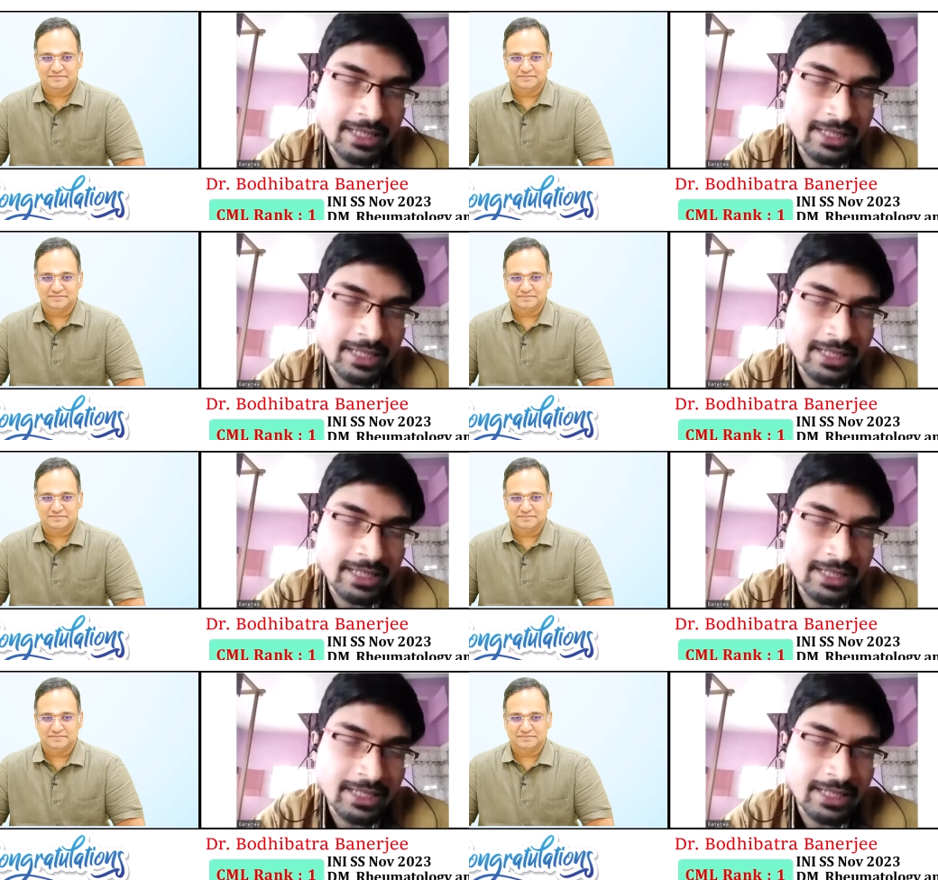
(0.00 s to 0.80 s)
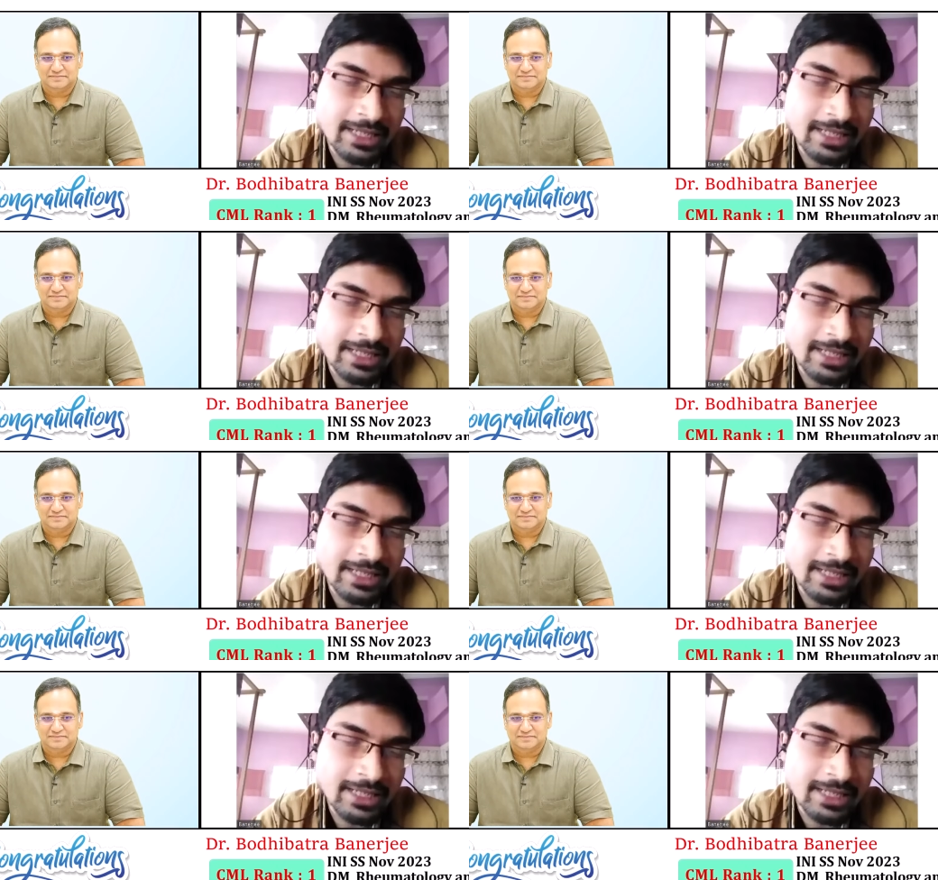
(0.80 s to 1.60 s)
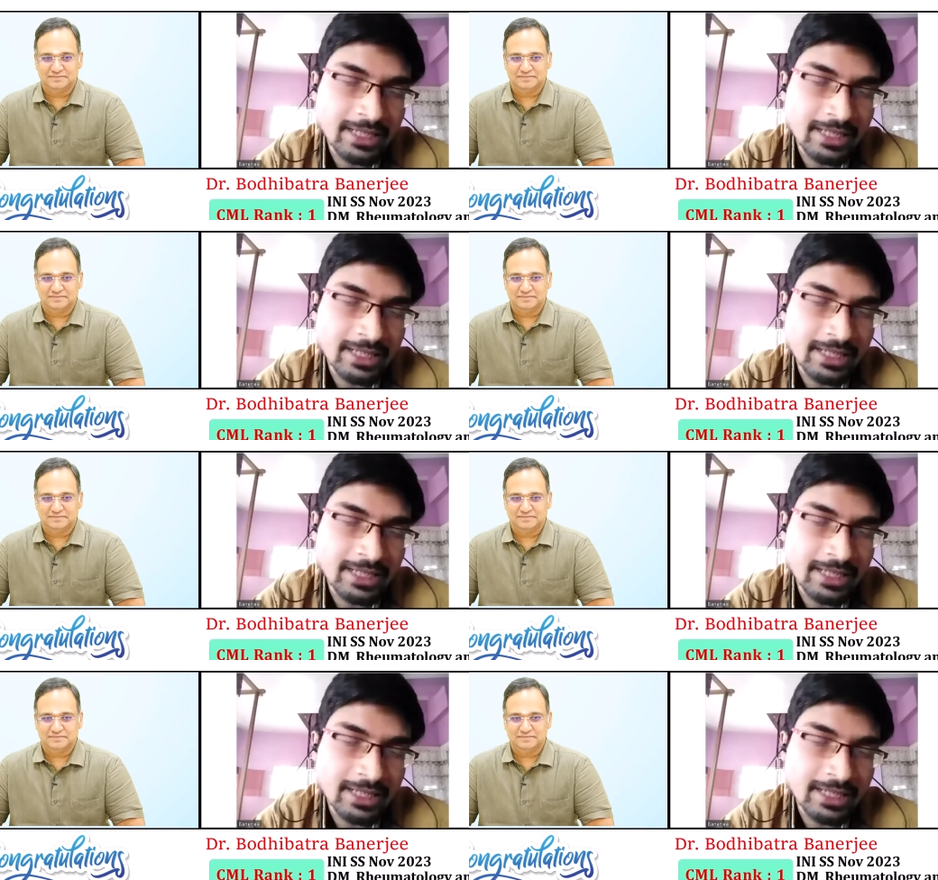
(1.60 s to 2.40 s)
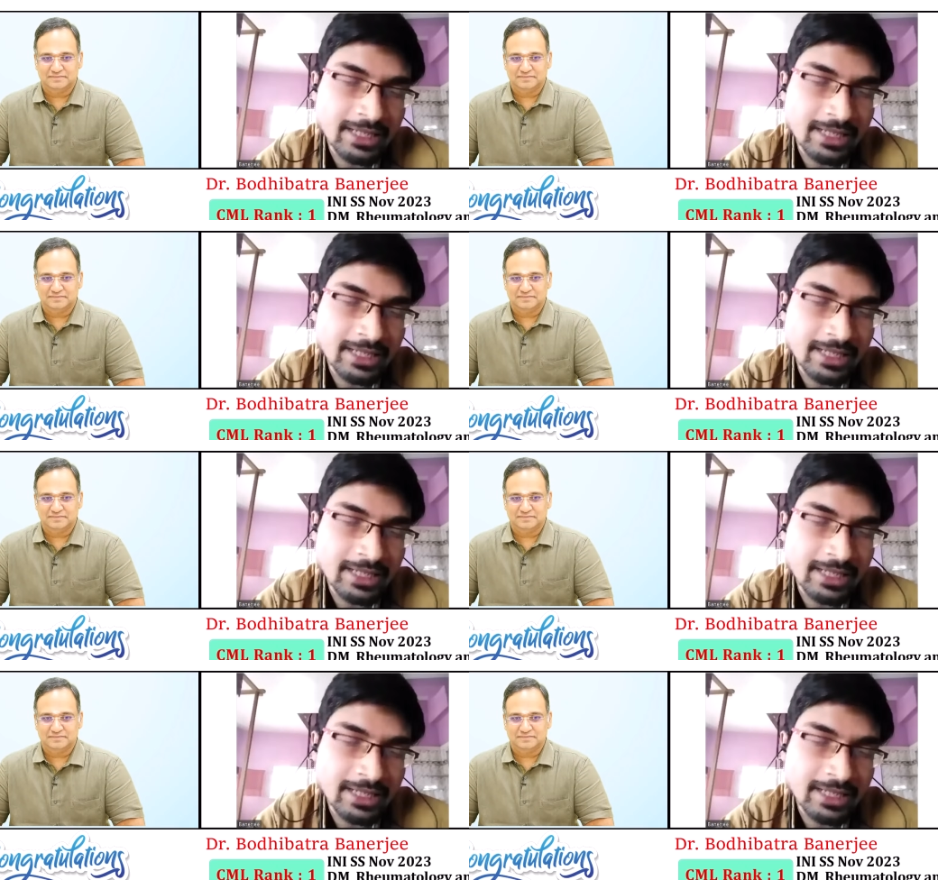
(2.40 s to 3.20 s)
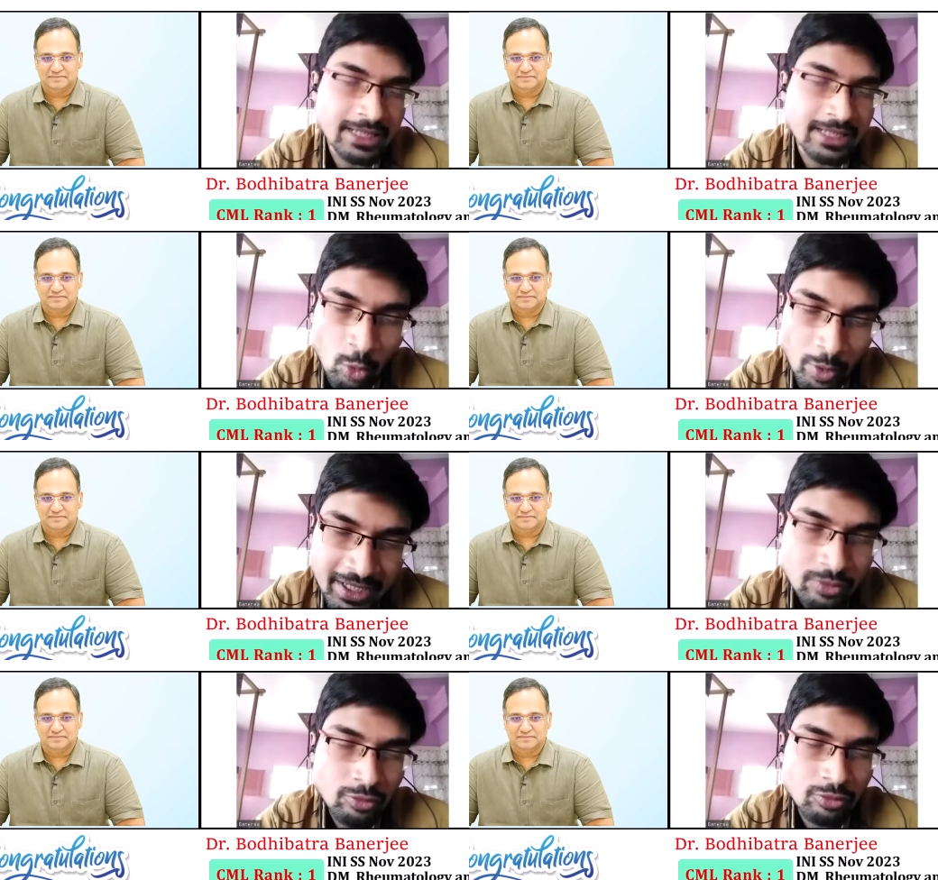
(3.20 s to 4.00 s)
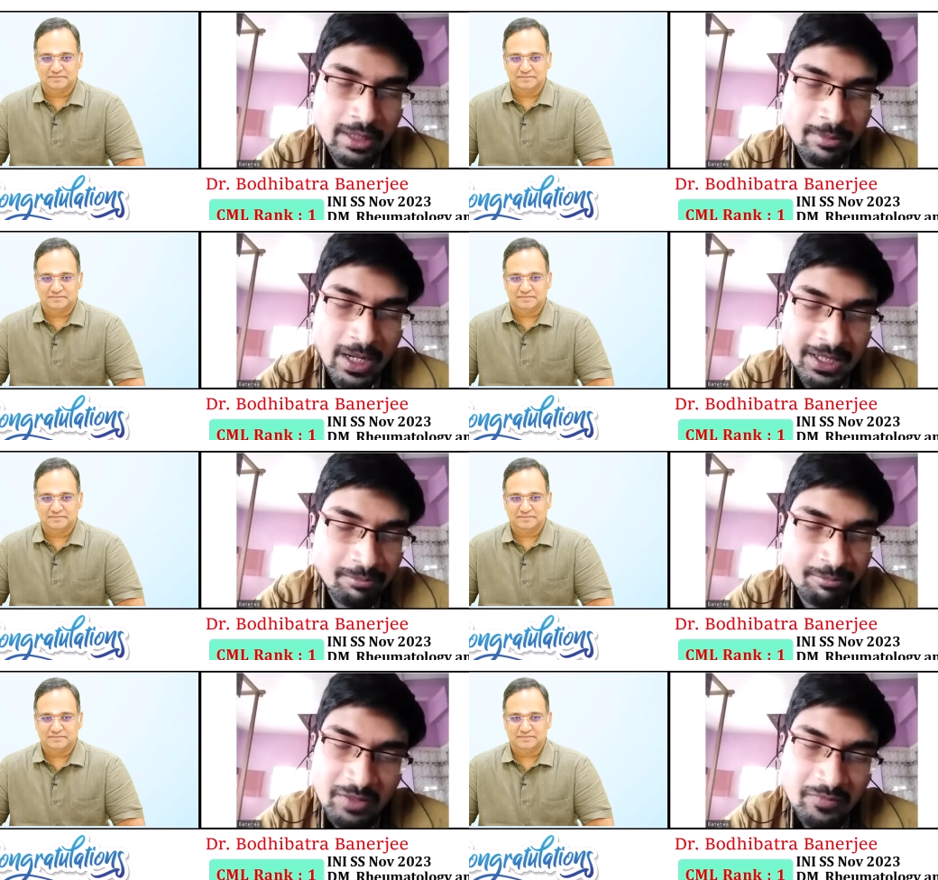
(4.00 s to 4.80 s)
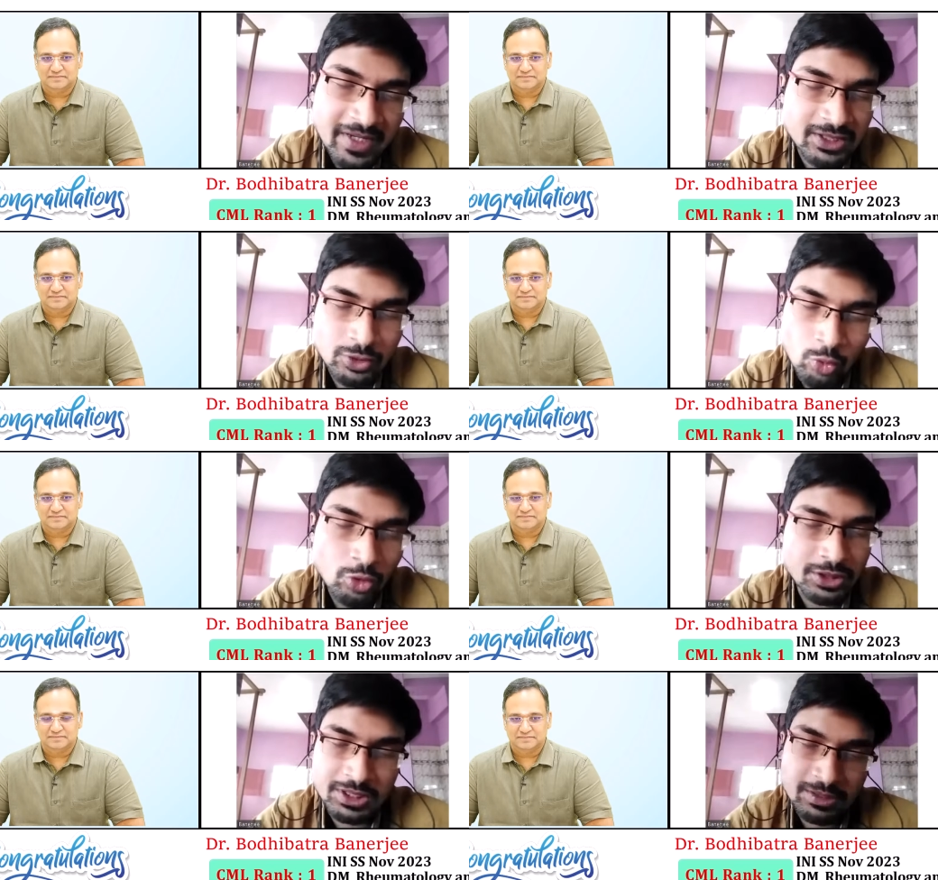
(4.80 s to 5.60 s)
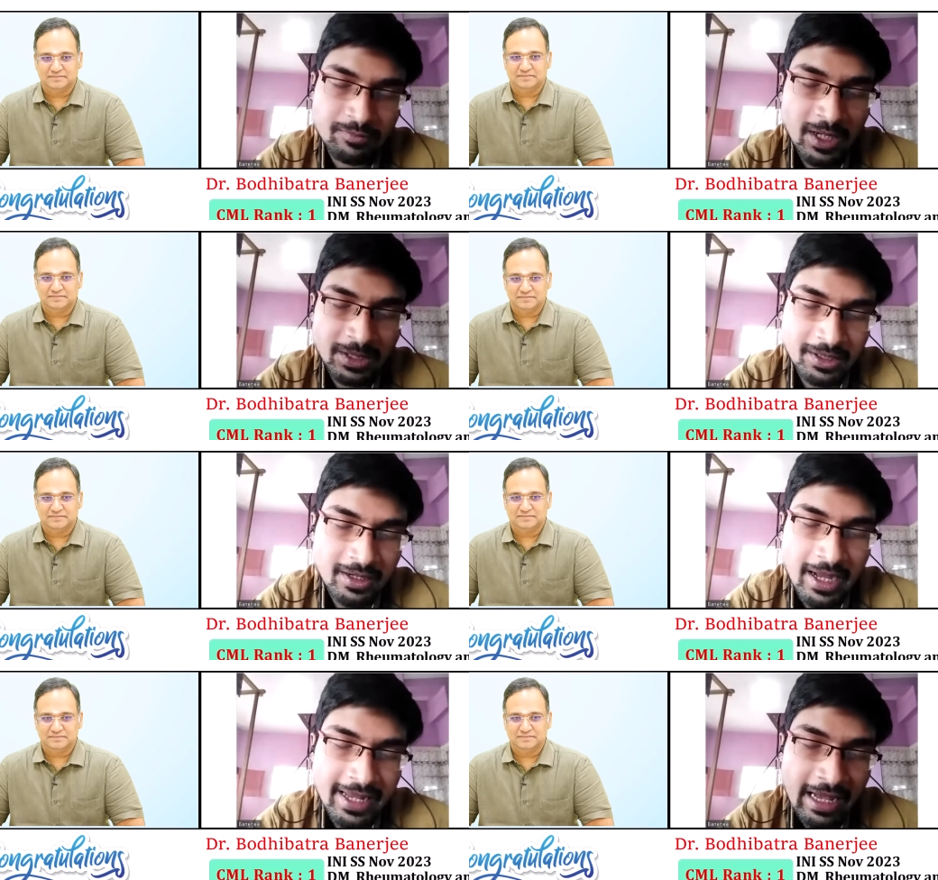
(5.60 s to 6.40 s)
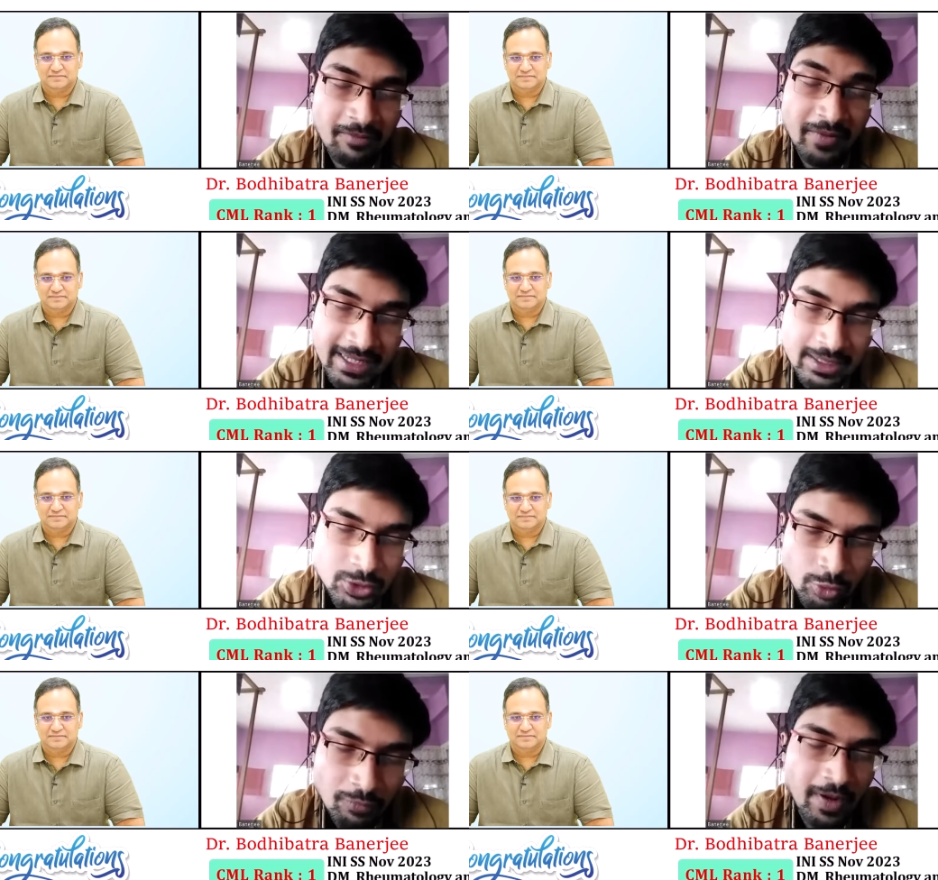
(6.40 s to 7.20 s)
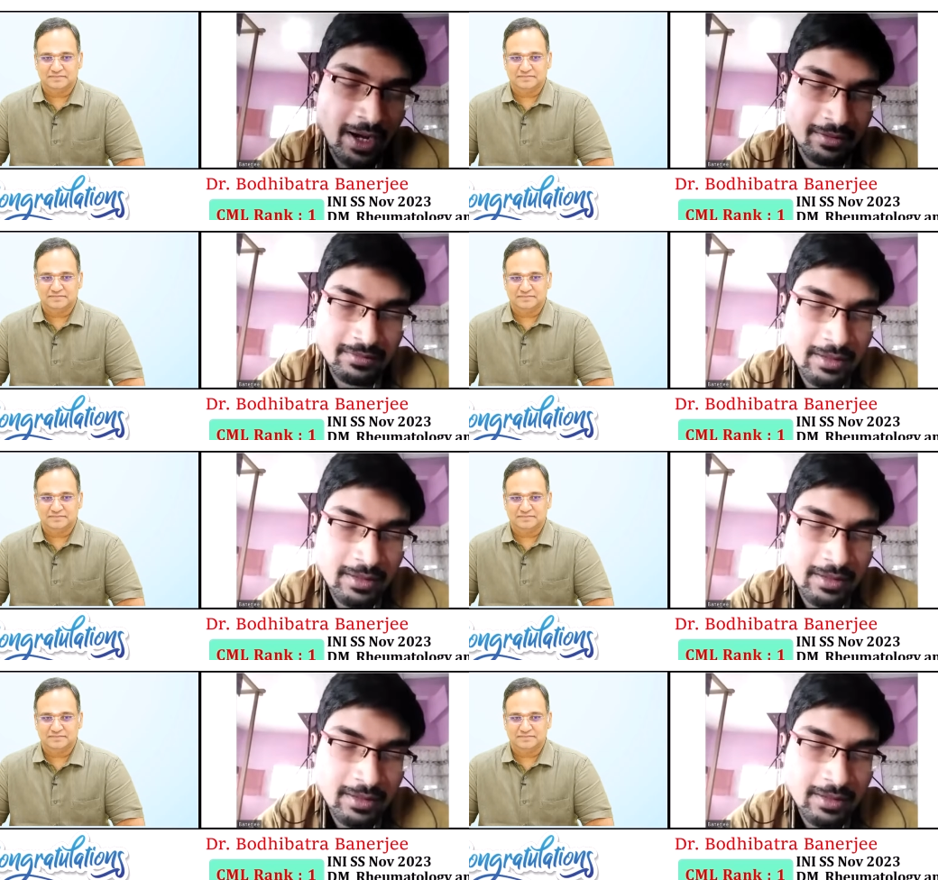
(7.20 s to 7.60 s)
Speaker 1: They gave us some hint, and so I was just going through the my previous notes, what I have read so far.